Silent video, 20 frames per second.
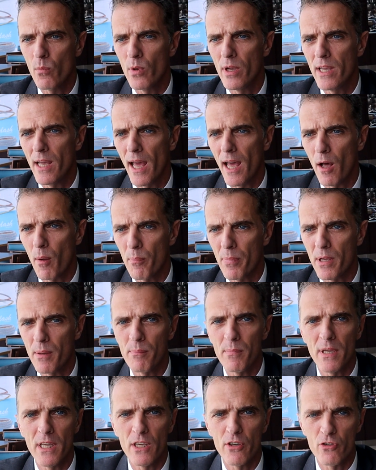we help
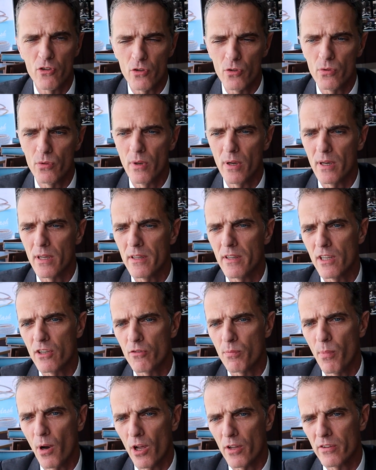him issue
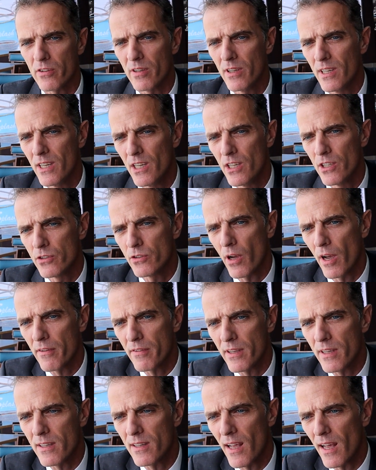this bond. So I
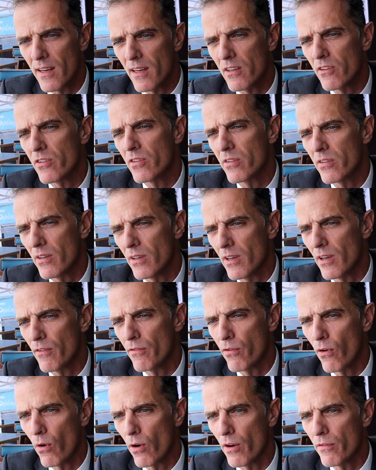think that is
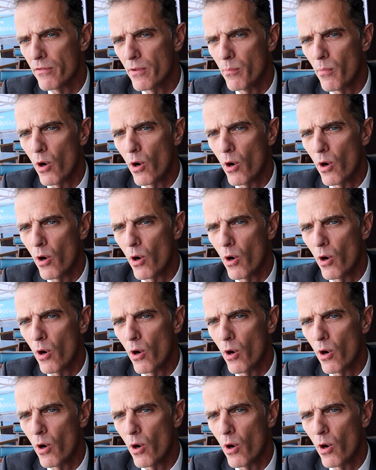four of the